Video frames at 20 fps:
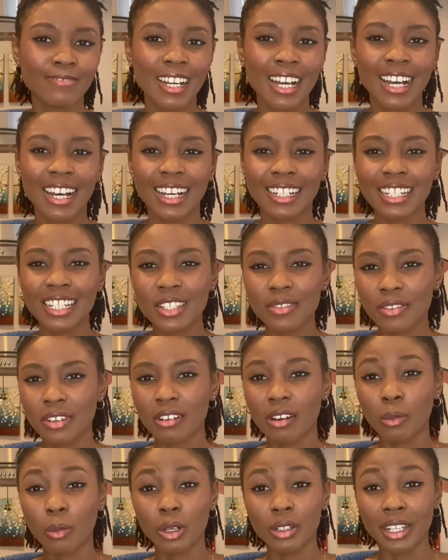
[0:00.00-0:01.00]
need to figure
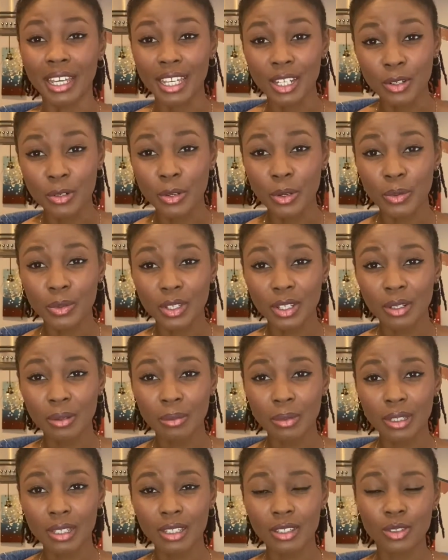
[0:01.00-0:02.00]
out what an intro is gonna
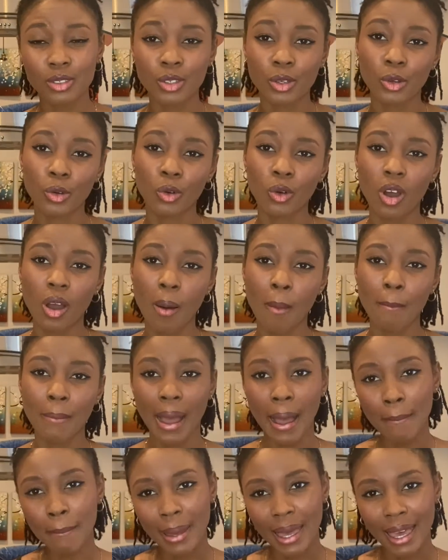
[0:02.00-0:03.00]
be, so my
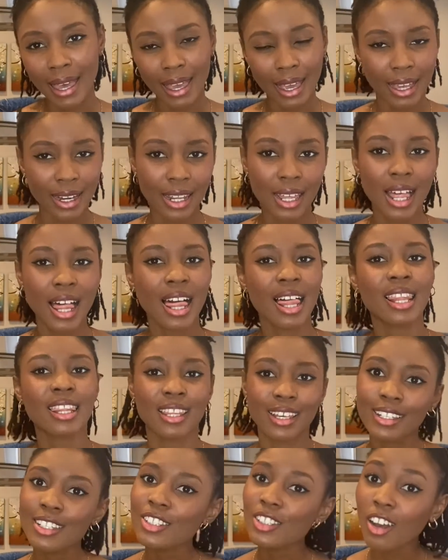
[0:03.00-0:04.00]
bad.
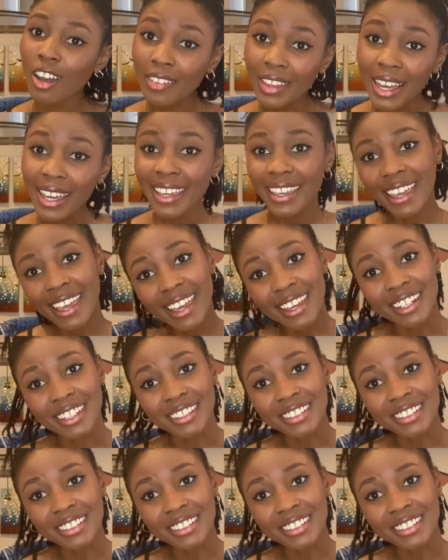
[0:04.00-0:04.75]
Let's start that again.